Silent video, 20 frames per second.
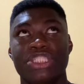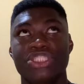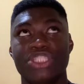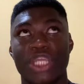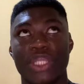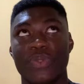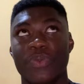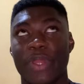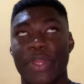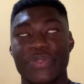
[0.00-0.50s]

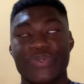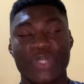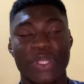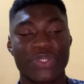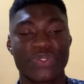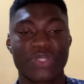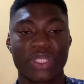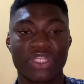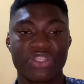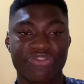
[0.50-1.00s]
January
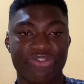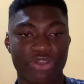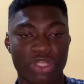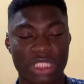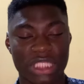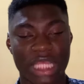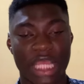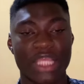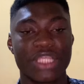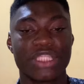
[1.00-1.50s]
2020 for
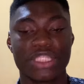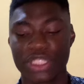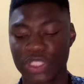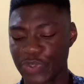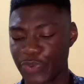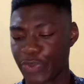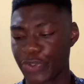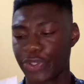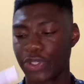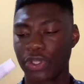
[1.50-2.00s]
studying
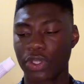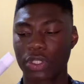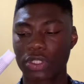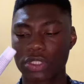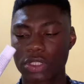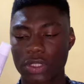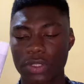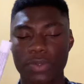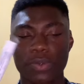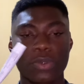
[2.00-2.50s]
this
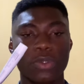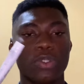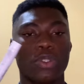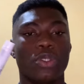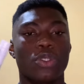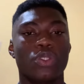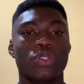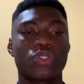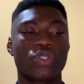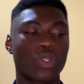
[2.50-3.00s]
product.
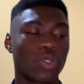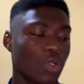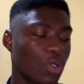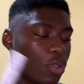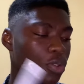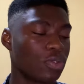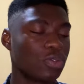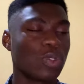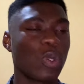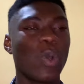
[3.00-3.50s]

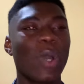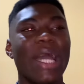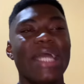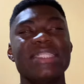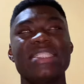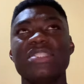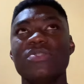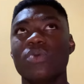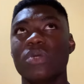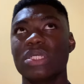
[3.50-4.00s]
So what I
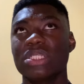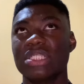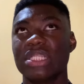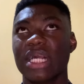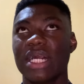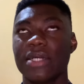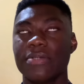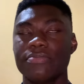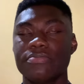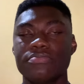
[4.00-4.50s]
did was
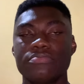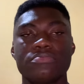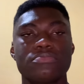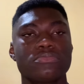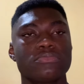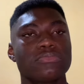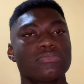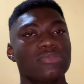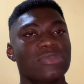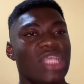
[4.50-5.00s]
that
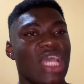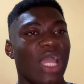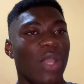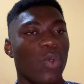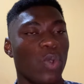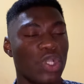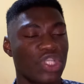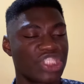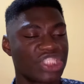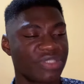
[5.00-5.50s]
I
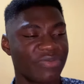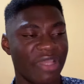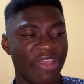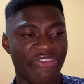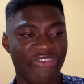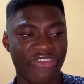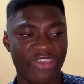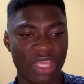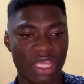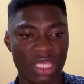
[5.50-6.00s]
washed my
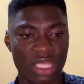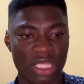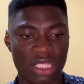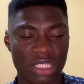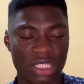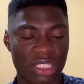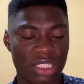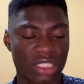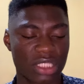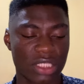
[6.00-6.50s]

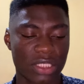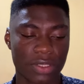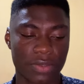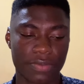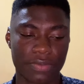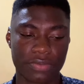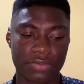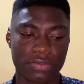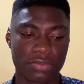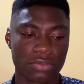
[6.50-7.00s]
face
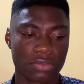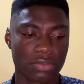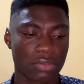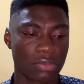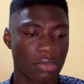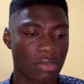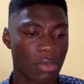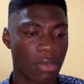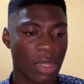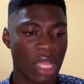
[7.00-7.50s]

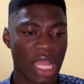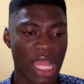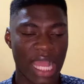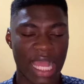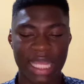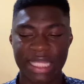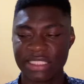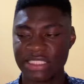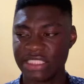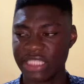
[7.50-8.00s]

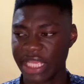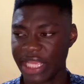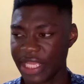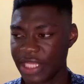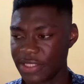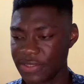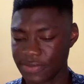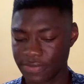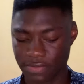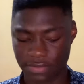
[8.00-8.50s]
and
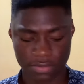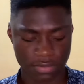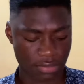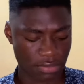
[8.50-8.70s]
then